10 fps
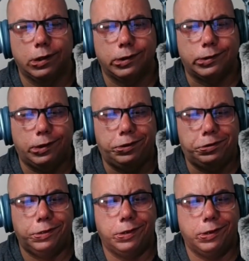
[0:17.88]
So,
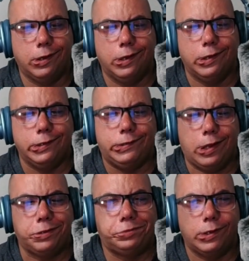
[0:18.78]

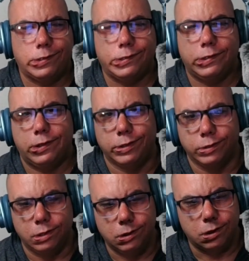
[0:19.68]
Jalen Brunson of the
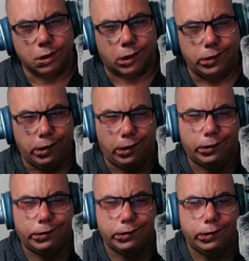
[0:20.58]
New York
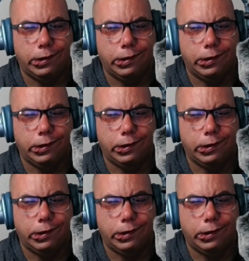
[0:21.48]
Knicks